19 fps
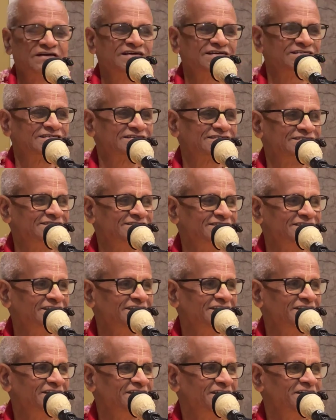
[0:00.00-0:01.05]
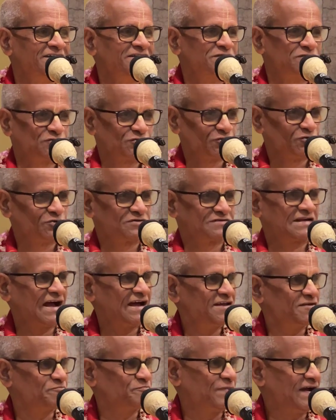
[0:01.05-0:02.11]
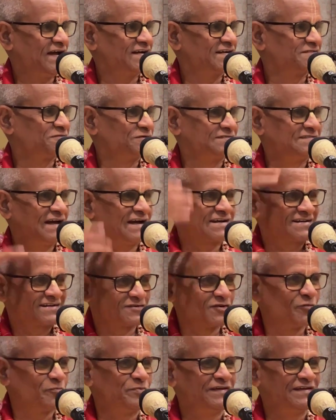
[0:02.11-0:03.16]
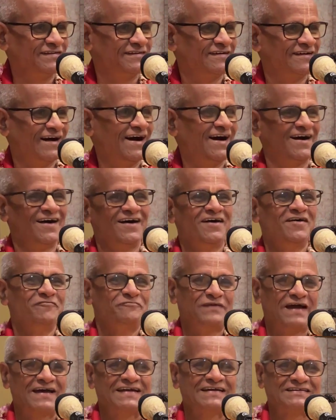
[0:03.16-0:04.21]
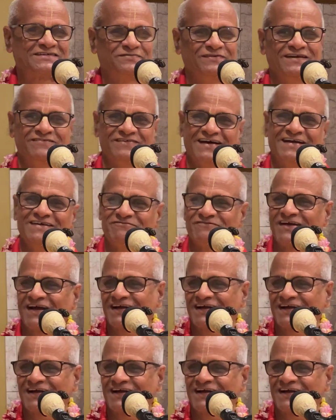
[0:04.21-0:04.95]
British. Suit, tie, pant with that topi. Parents feel very